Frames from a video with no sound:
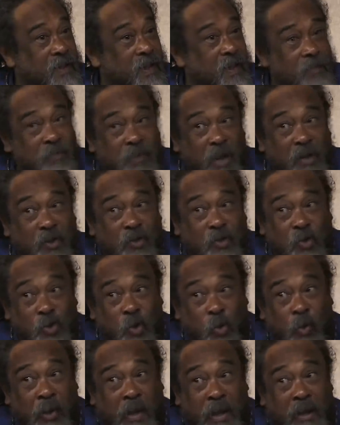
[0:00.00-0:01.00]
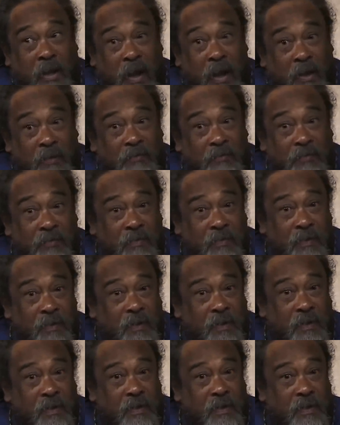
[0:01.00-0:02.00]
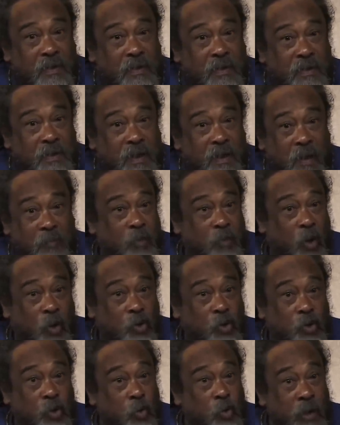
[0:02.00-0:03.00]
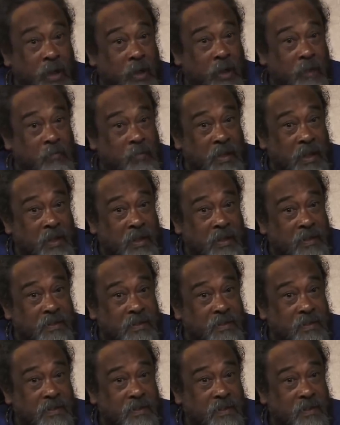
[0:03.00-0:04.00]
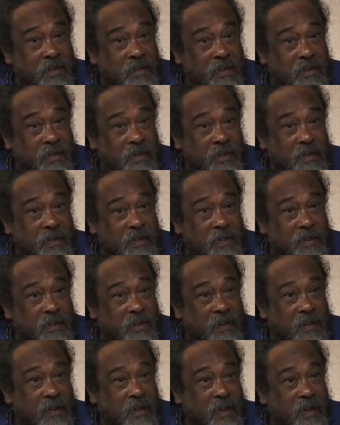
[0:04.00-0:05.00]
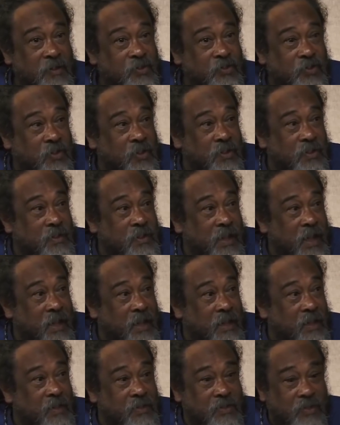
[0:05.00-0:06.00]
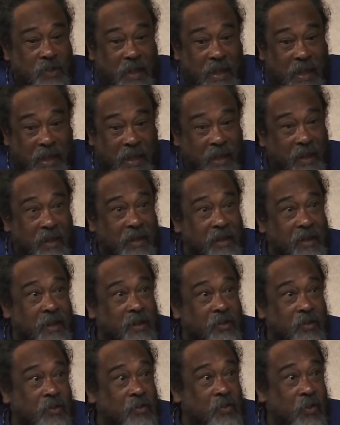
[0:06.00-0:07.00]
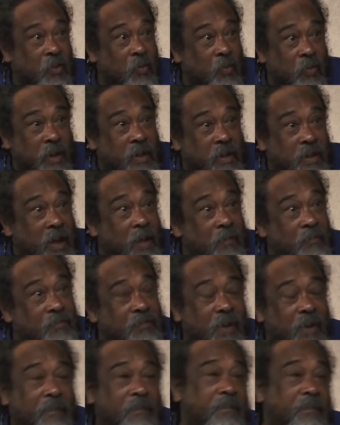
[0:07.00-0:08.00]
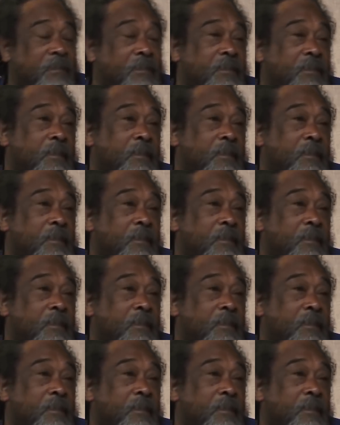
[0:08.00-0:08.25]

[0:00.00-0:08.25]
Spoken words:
I'm not doing love. I'm not doing peace. It's just like it's here. I don't know where it comes from.